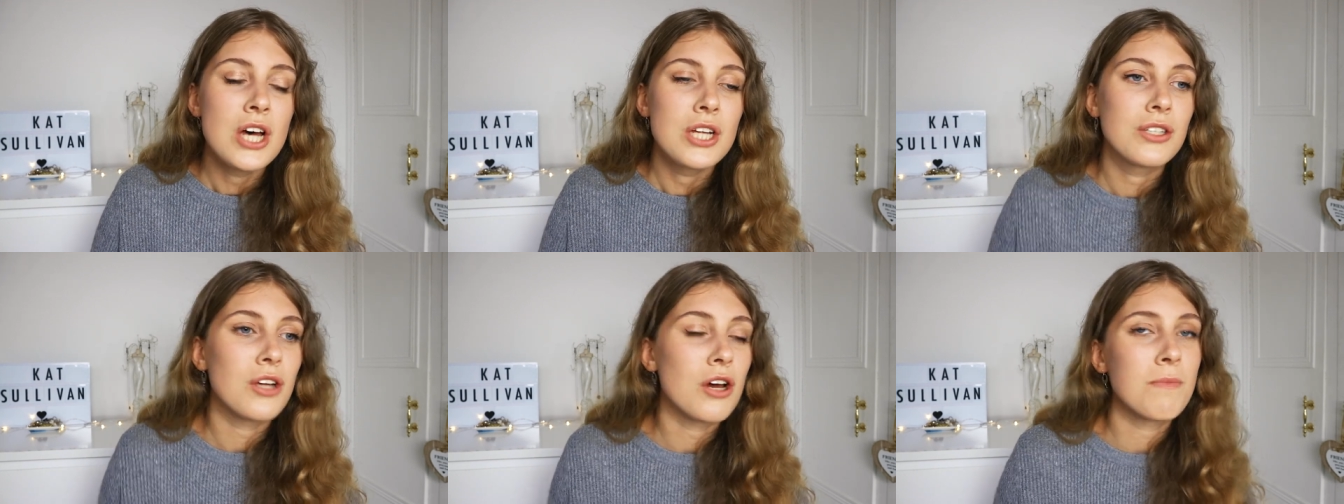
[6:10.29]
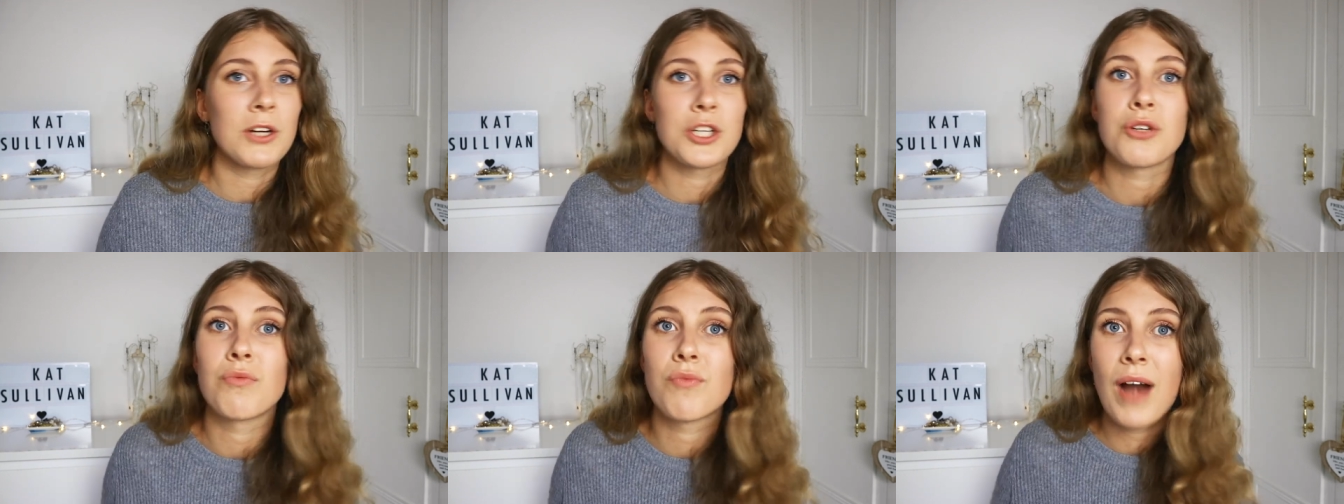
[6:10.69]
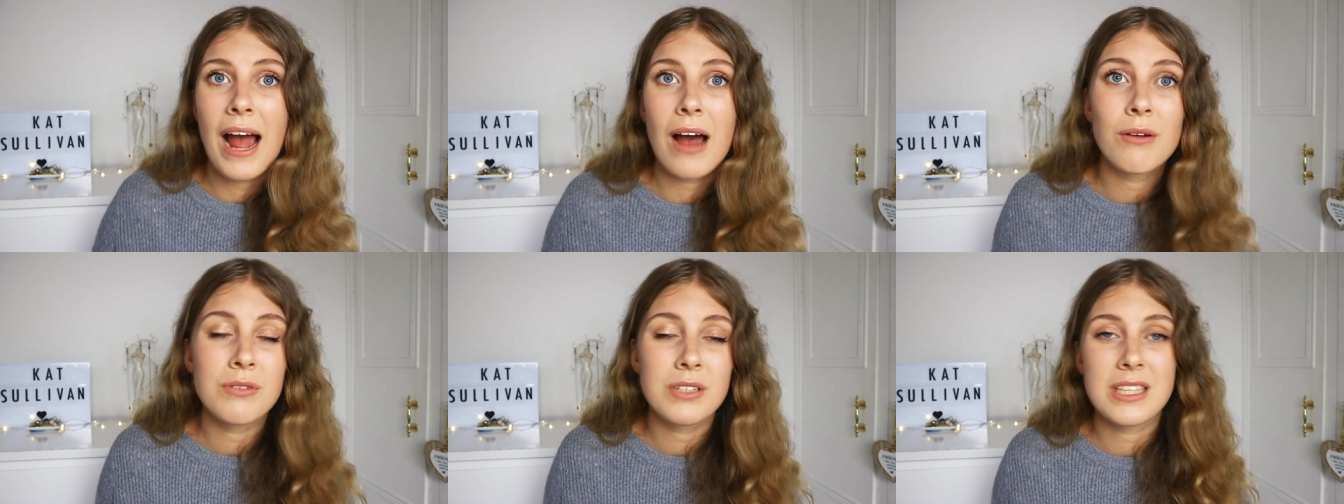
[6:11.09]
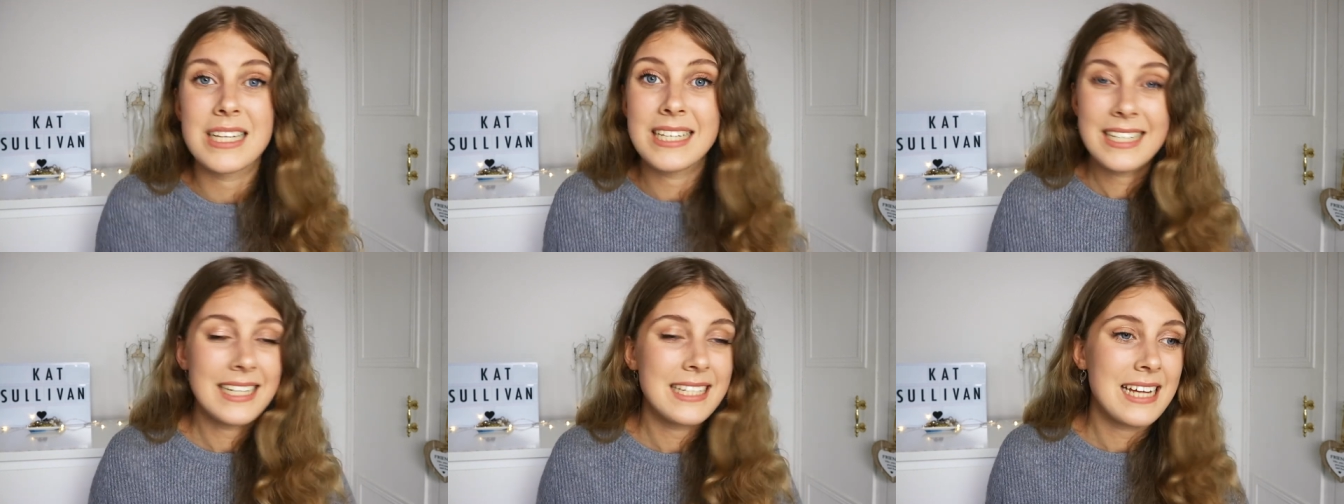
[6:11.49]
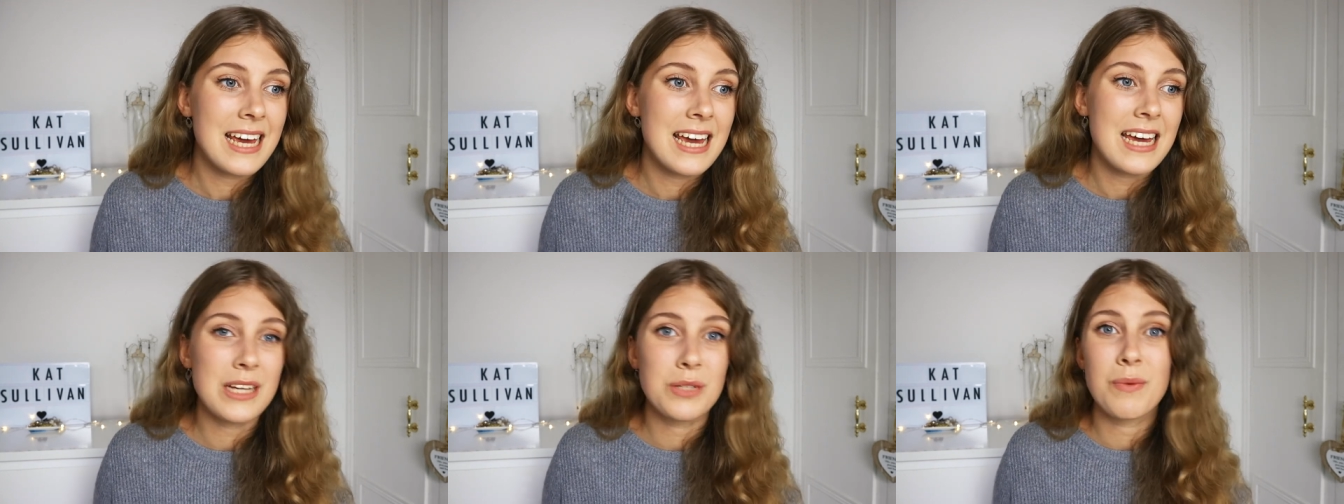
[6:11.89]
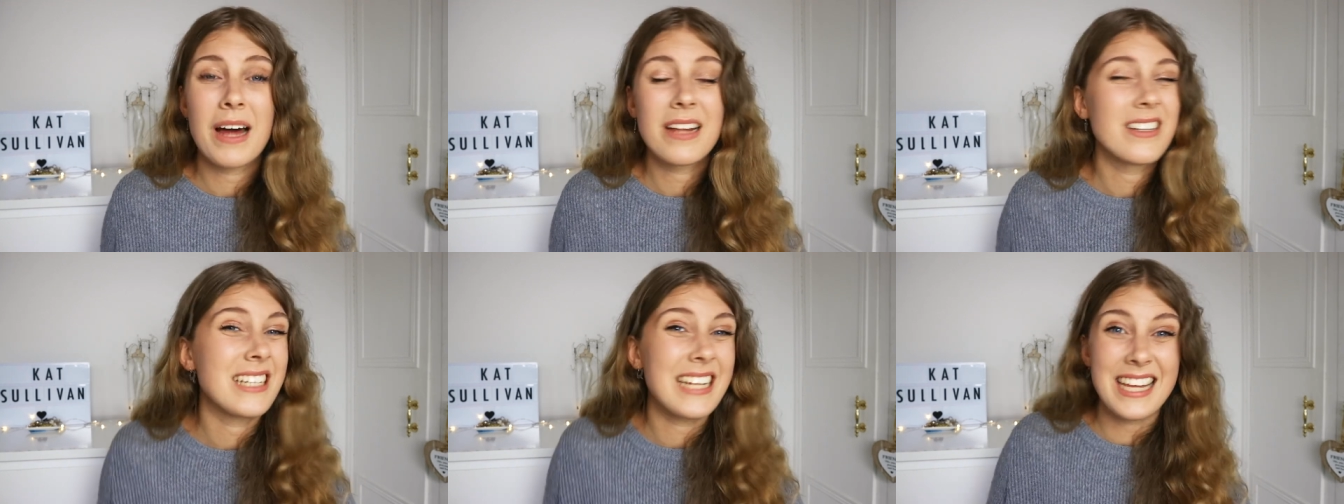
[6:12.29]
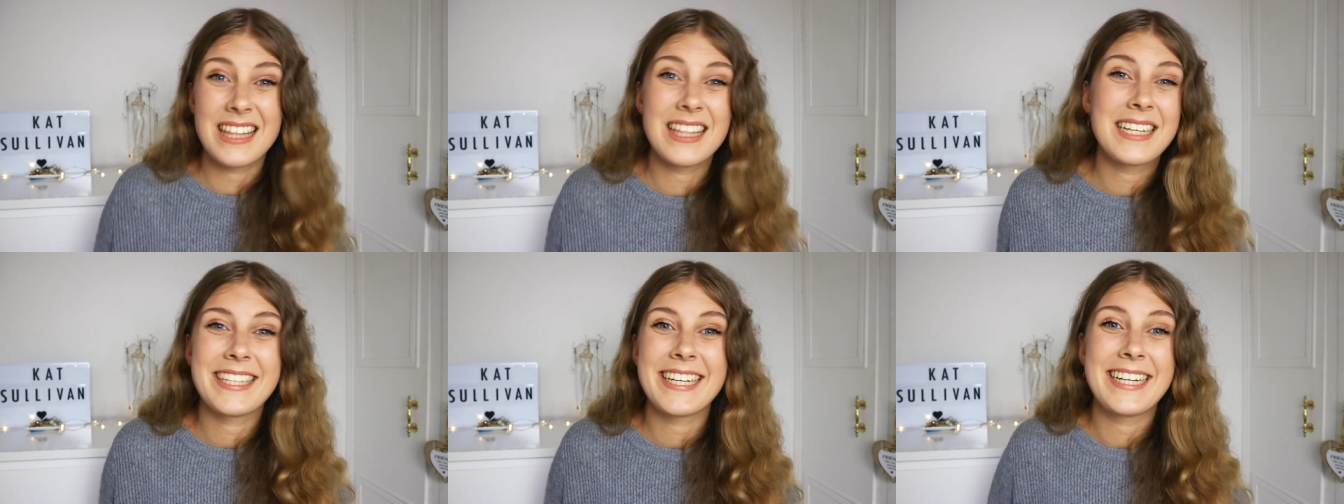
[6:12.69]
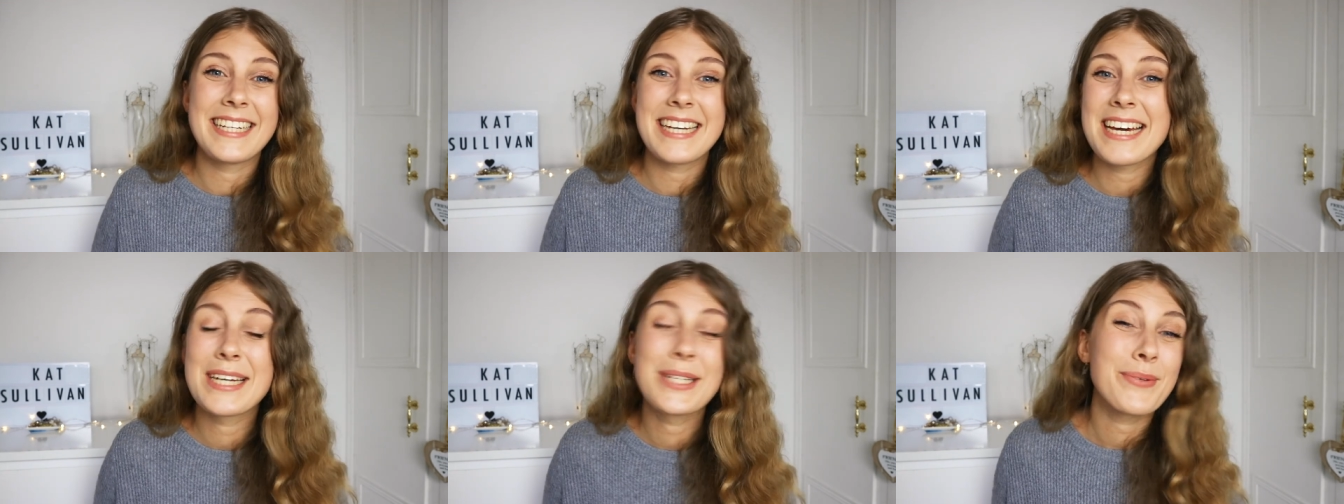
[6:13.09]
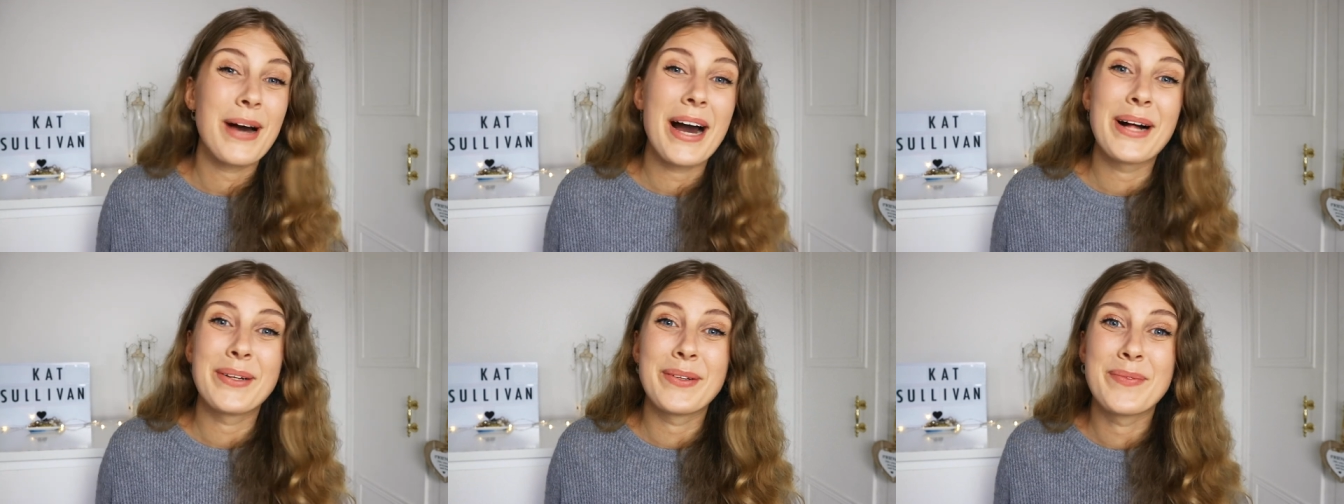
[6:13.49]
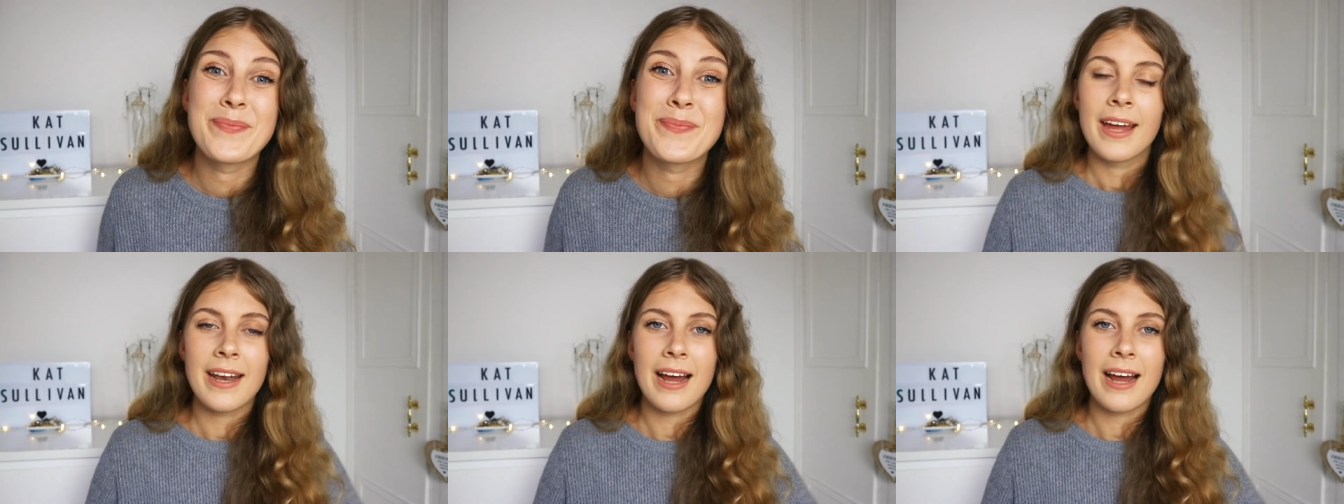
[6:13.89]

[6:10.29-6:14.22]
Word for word: so much around the city as well as in the city as well.